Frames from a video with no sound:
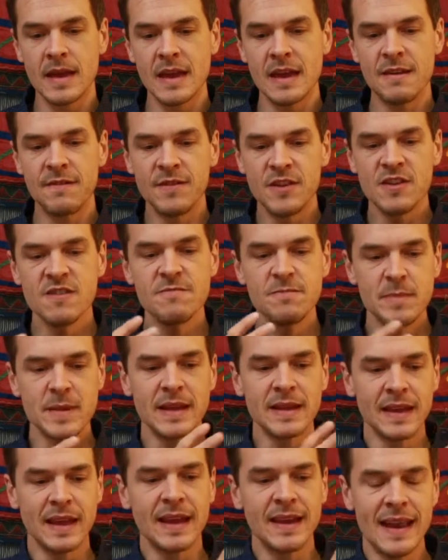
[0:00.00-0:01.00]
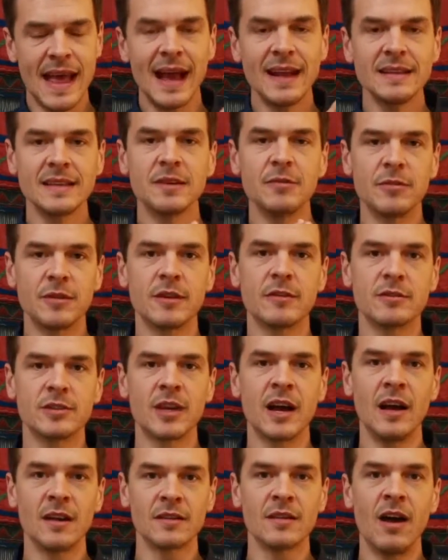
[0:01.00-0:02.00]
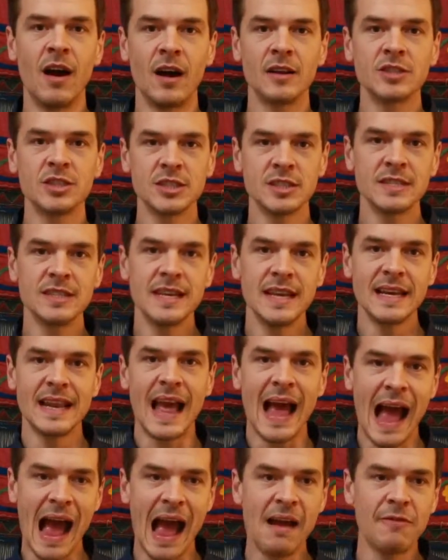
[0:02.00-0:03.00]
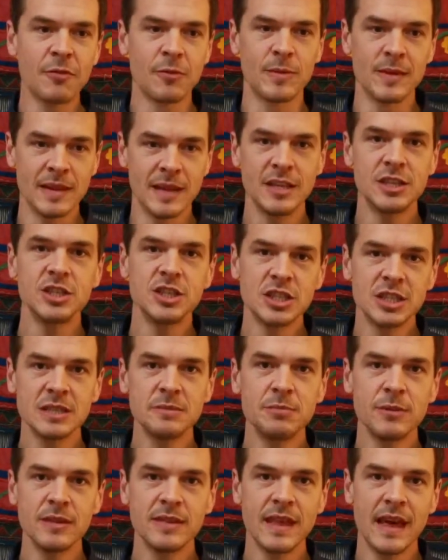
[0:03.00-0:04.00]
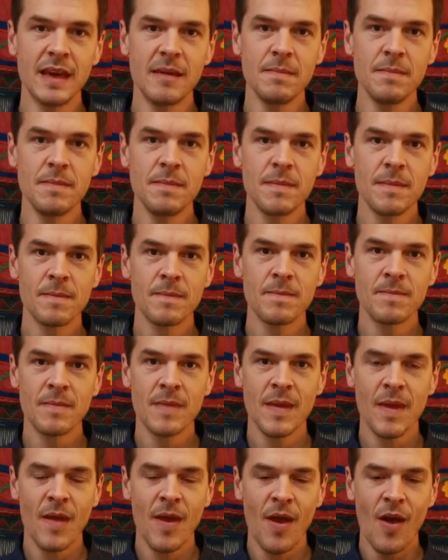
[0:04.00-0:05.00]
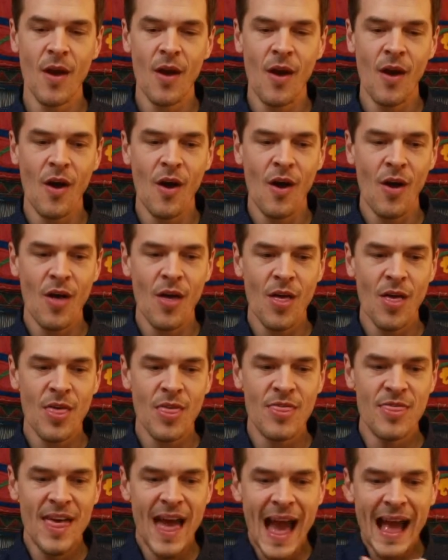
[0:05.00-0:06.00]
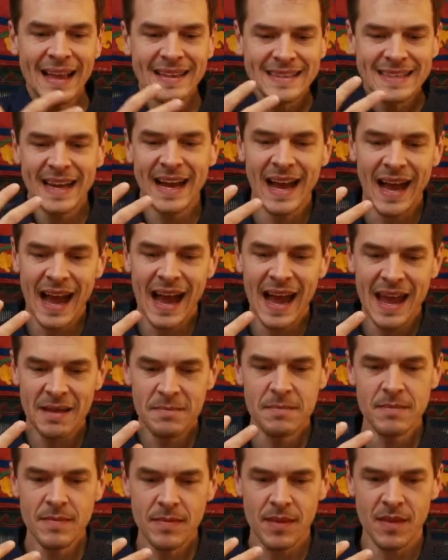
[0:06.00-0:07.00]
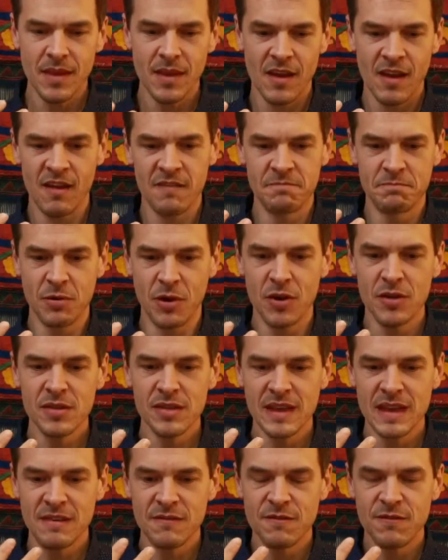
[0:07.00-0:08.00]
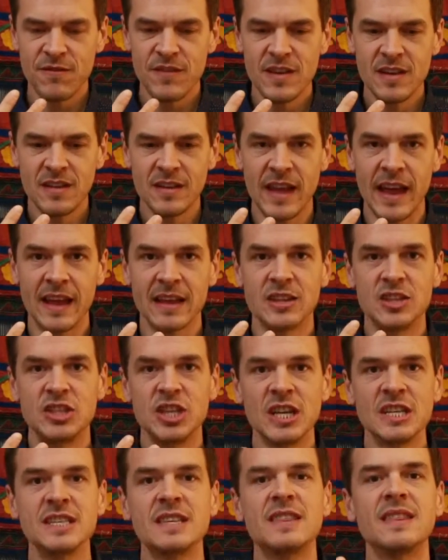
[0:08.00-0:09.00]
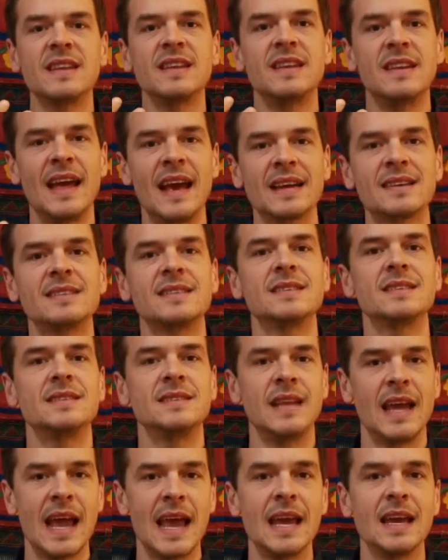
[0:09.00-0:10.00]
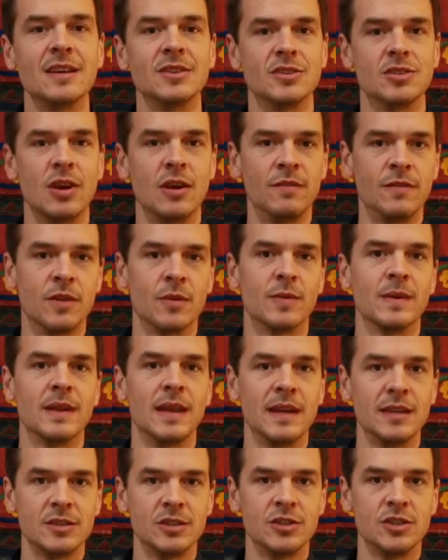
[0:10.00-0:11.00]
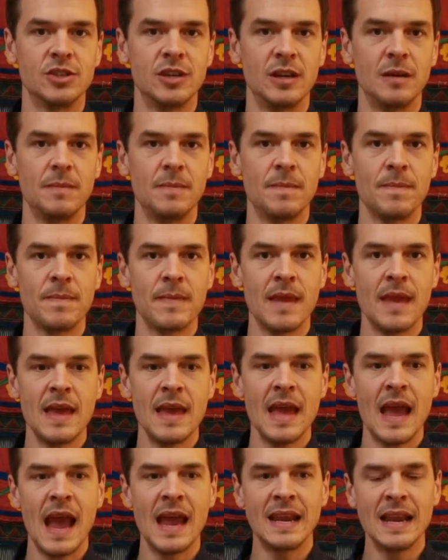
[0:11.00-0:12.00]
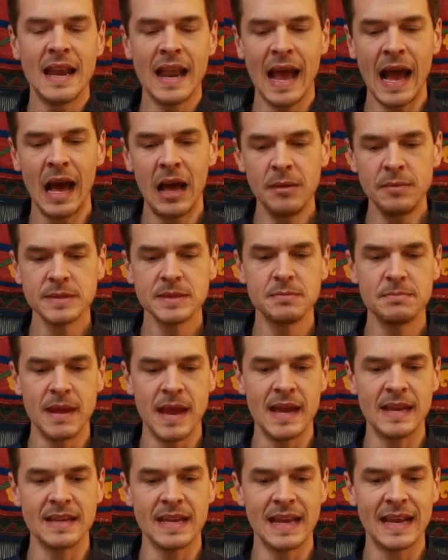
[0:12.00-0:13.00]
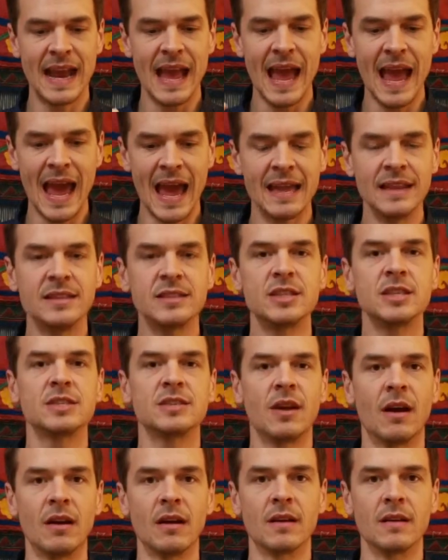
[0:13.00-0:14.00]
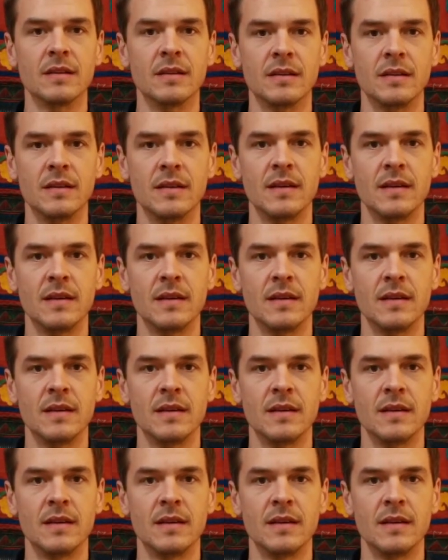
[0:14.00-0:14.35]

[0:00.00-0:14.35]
If you've been connecting with your child consciously and have a relationship with them, that time of birth can feel like just the next stage of your relationship. And it helps men get a head start.